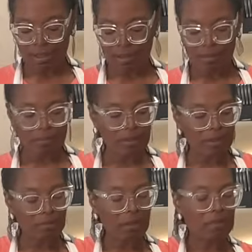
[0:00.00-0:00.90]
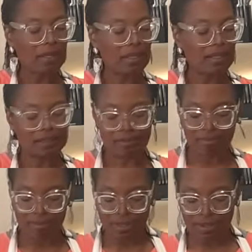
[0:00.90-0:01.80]
and put it in my pan
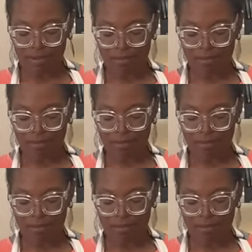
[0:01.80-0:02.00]
there.